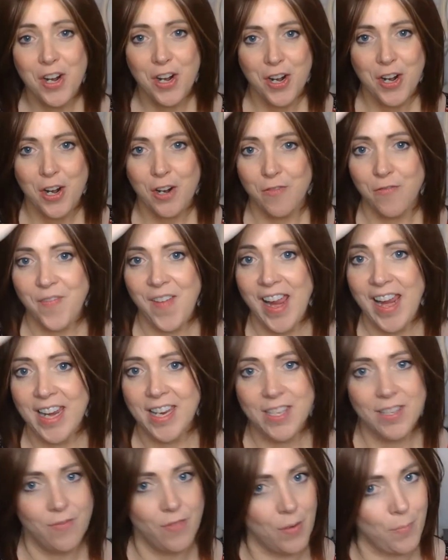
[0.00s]
her
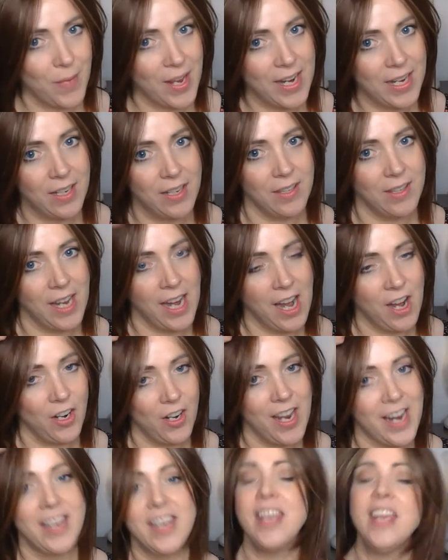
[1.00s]
face from like the
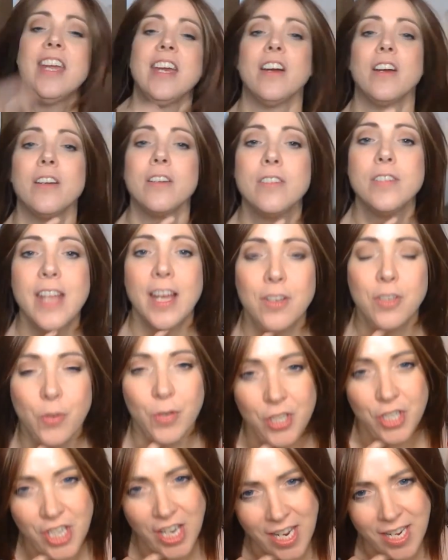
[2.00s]
hairline here down to
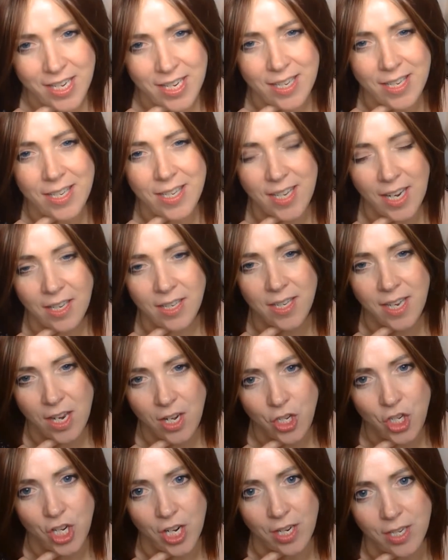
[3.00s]
her chin is 6
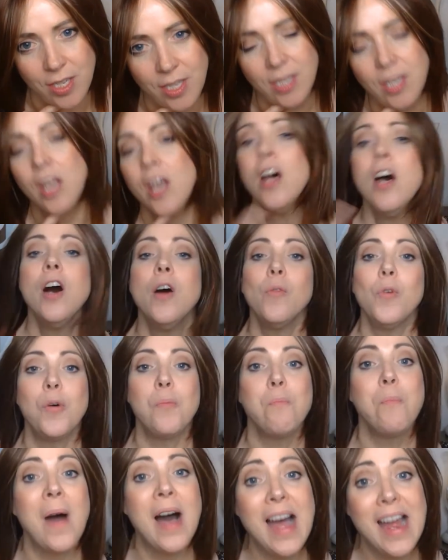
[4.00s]
inches. Well,
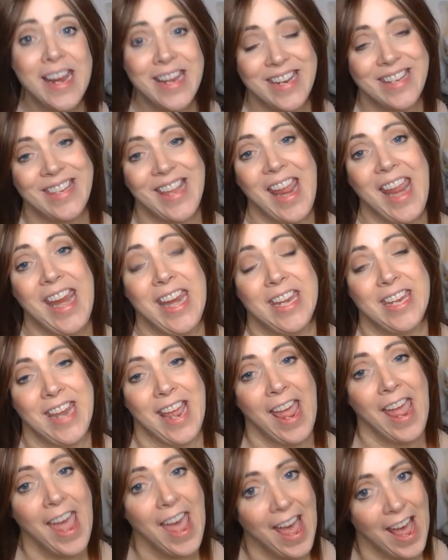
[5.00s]
mine is 8
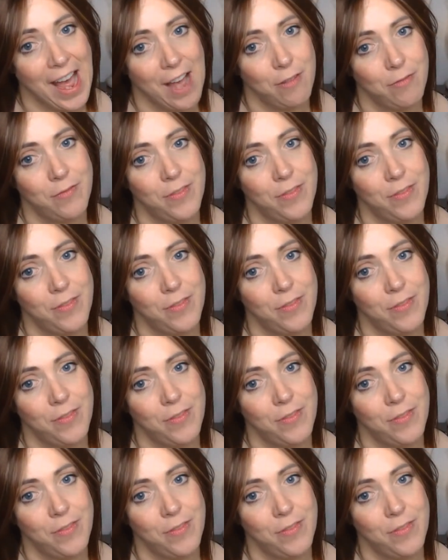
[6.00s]
1/2.